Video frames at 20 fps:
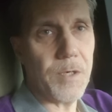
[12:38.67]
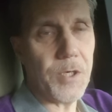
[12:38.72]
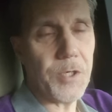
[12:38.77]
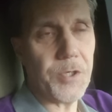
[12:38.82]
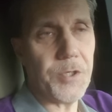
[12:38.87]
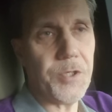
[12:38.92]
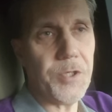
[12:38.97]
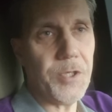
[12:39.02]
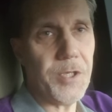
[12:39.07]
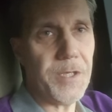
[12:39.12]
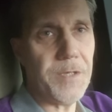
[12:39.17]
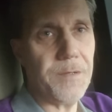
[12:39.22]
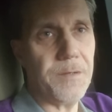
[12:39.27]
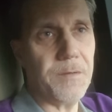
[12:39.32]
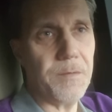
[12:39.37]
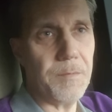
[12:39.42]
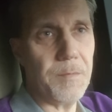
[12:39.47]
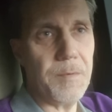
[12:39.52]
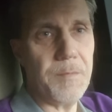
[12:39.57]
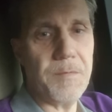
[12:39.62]
a good
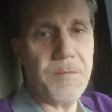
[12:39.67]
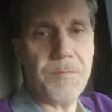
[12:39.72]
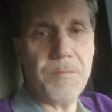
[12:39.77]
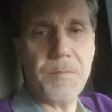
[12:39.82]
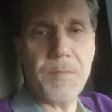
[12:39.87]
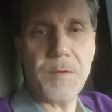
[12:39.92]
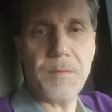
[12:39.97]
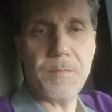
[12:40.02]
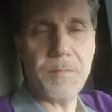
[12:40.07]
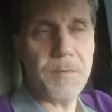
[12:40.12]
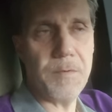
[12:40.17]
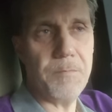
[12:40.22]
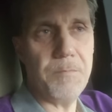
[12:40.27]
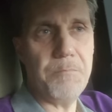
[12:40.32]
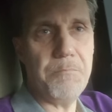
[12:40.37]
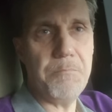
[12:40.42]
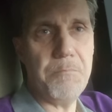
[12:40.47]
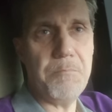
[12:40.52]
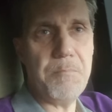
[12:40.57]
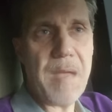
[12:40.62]

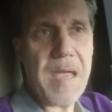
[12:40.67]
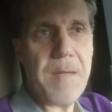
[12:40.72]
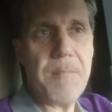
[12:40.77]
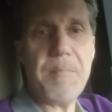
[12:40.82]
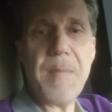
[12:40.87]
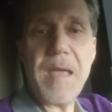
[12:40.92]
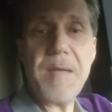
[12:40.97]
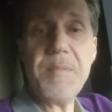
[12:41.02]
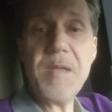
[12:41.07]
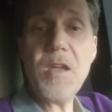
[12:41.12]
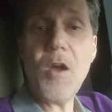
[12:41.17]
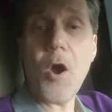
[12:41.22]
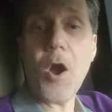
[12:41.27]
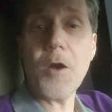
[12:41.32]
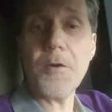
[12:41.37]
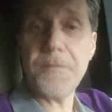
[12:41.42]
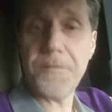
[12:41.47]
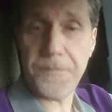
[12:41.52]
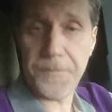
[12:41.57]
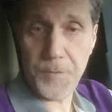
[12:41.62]
may, maybe
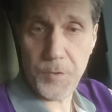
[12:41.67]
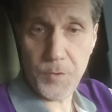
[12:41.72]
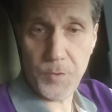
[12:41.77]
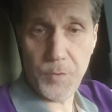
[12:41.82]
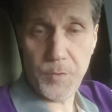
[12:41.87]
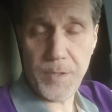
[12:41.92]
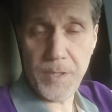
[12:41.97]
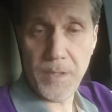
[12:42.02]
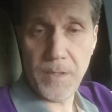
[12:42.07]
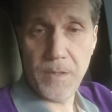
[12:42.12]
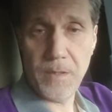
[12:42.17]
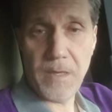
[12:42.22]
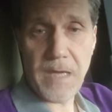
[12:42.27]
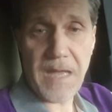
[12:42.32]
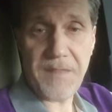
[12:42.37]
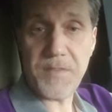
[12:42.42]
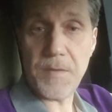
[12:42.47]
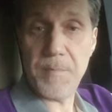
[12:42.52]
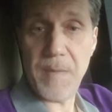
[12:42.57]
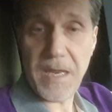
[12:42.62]
our food
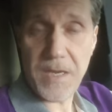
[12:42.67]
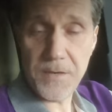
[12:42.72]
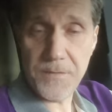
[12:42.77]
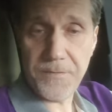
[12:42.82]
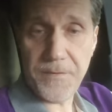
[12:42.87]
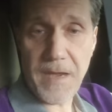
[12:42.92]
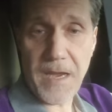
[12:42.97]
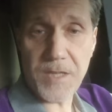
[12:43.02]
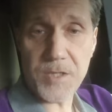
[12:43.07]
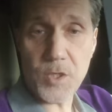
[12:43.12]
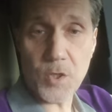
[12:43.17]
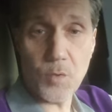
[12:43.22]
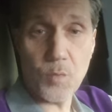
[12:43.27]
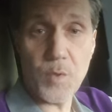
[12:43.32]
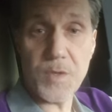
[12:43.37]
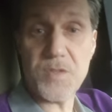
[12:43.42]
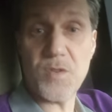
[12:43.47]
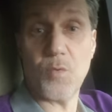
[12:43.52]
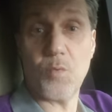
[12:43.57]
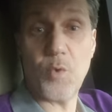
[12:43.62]
at the manufacturer
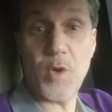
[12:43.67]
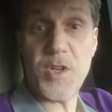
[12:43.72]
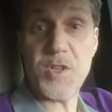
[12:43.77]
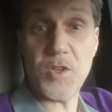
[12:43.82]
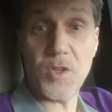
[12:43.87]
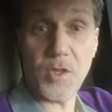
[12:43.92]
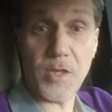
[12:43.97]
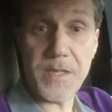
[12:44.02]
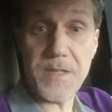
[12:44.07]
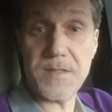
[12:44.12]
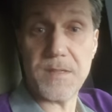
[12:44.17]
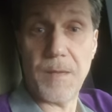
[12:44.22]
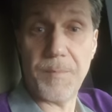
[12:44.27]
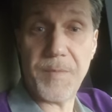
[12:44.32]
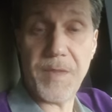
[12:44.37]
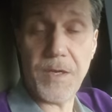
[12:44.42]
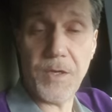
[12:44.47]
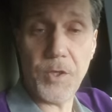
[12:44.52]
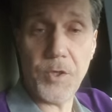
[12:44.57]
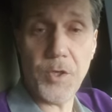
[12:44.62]
was originally
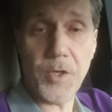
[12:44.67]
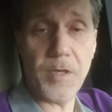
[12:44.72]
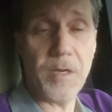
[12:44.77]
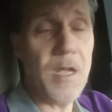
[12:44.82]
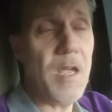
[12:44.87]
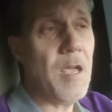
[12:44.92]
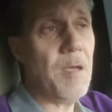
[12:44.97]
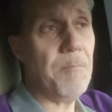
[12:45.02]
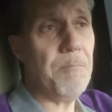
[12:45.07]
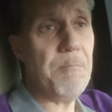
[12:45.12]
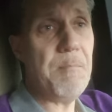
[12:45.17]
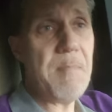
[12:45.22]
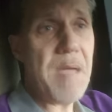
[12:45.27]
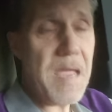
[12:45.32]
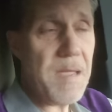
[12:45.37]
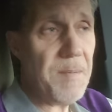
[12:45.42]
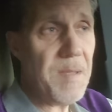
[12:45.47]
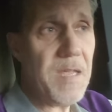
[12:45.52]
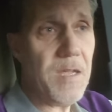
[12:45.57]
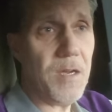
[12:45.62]
something good.
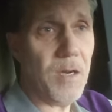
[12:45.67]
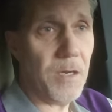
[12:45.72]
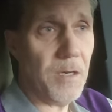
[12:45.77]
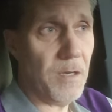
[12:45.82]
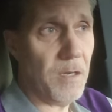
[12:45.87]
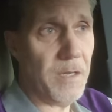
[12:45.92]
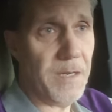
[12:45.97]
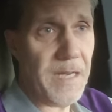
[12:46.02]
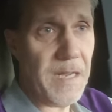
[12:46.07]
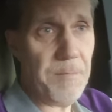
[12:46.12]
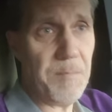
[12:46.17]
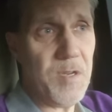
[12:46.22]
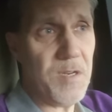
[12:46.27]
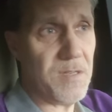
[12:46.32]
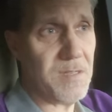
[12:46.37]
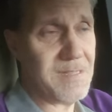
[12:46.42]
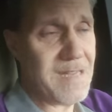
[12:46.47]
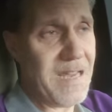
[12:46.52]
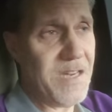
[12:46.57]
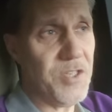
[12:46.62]
Maybe uh, an
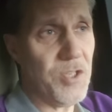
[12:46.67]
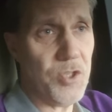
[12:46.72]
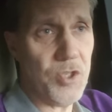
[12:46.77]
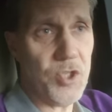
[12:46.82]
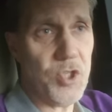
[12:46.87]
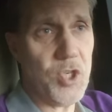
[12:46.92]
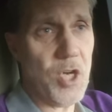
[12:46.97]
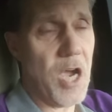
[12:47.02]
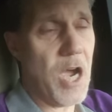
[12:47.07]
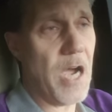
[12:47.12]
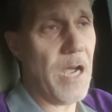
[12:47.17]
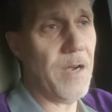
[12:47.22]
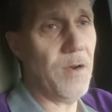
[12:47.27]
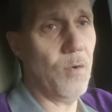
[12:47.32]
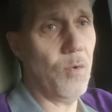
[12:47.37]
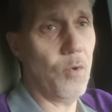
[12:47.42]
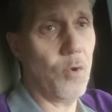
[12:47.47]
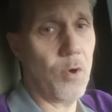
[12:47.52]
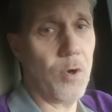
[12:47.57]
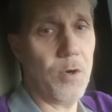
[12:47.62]
immunization shot
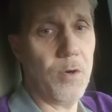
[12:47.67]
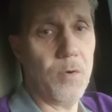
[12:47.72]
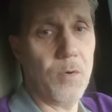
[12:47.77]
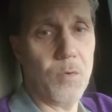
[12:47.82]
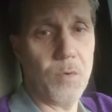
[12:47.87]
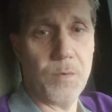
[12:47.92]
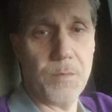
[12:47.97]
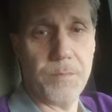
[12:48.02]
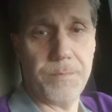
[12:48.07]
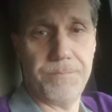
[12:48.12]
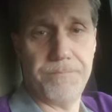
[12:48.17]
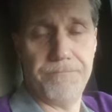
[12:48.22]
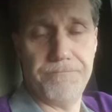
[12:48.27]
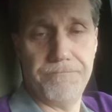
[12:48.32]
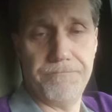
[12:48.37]
or or